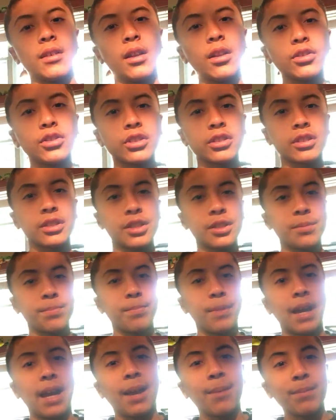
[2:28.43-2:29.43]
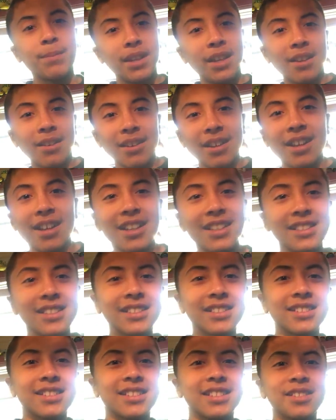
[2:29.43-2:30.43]
y'all just spammed in,
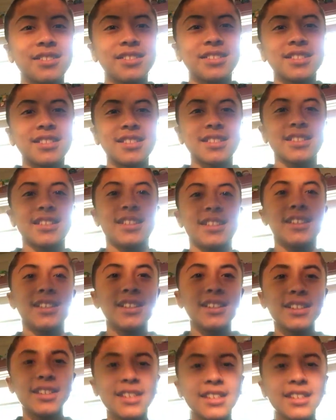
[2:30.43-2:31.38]
guys. Like, seriously.